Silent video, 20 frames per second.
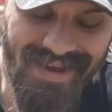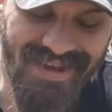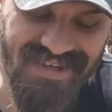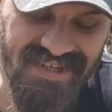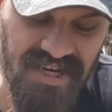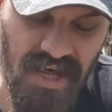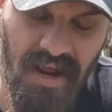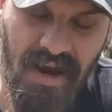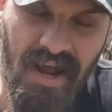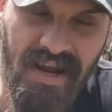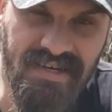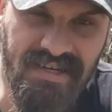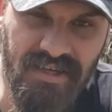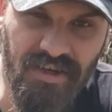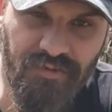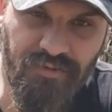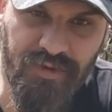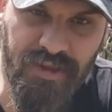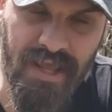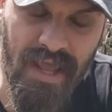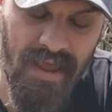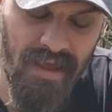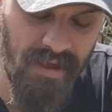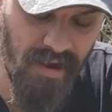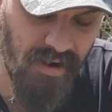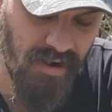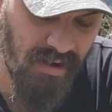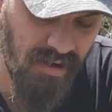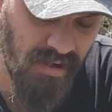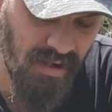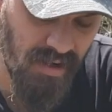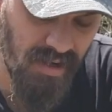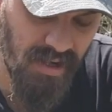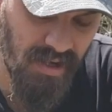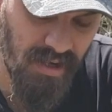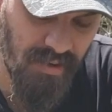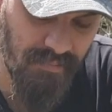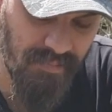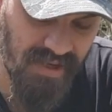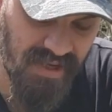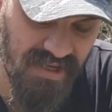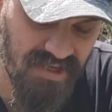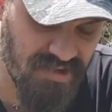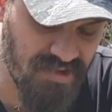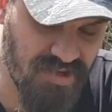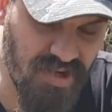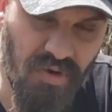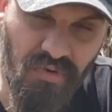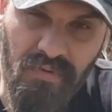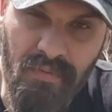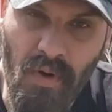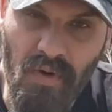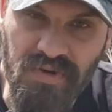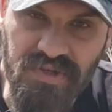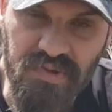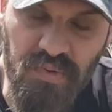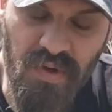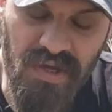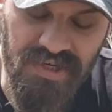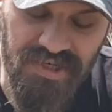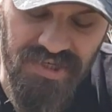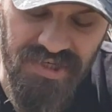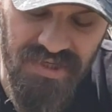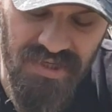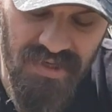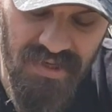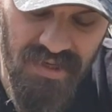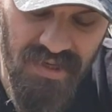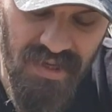It's not ideal for the AR because there's no remote switch,